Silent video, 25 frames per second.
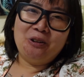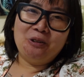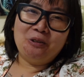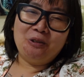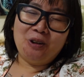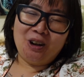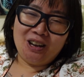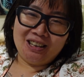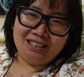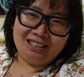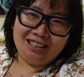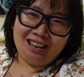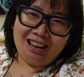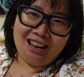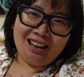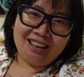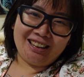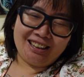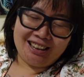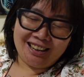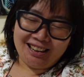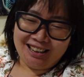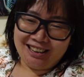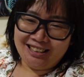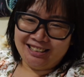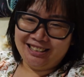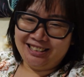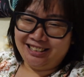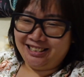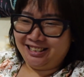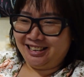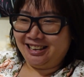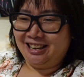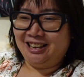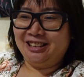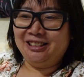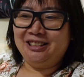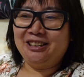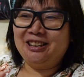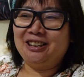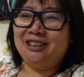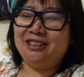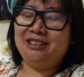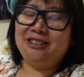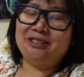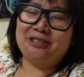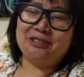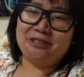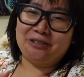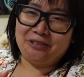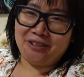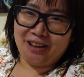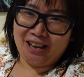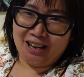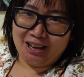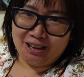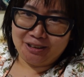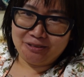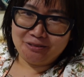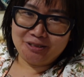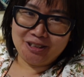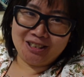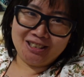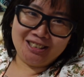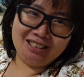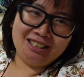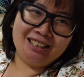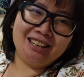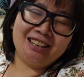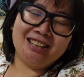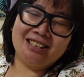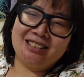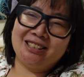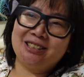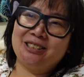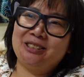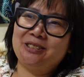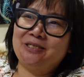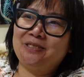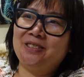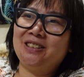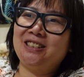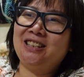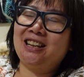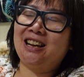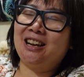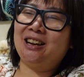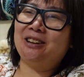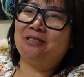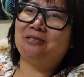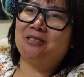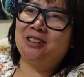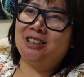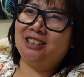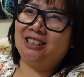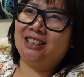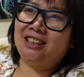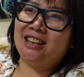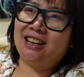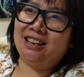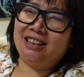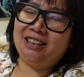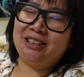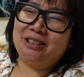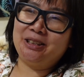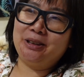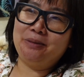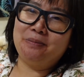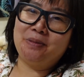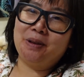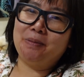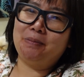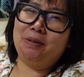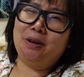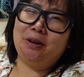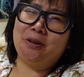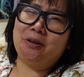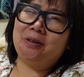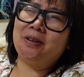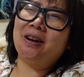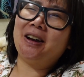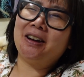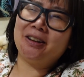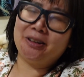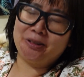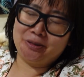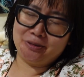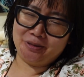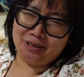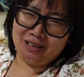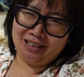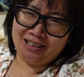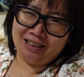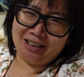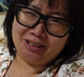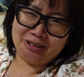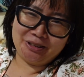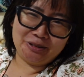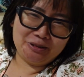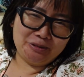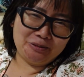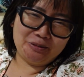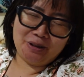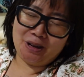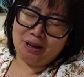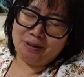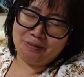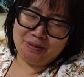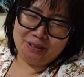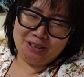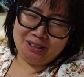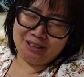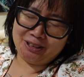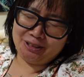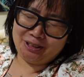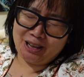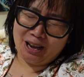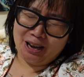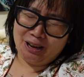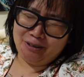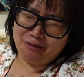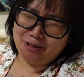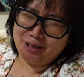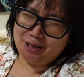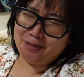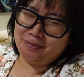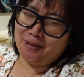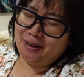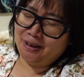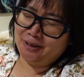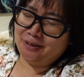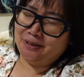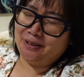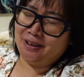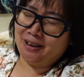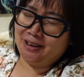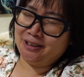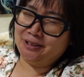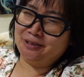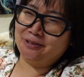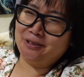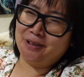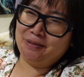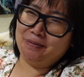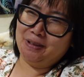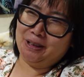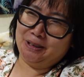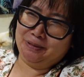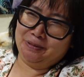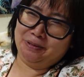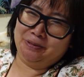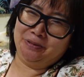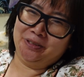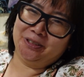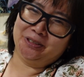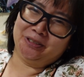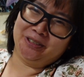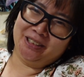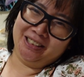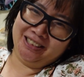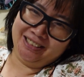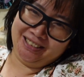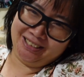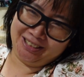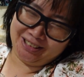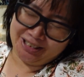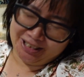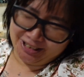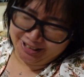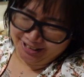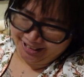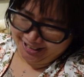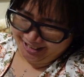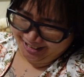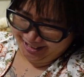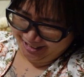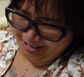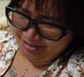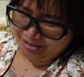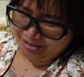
what I can't stand the idea of hand washing isn't so much hand washing anything but my own underwear. I don't know why, but just hand wash my own underwear makes me feel really disgusted,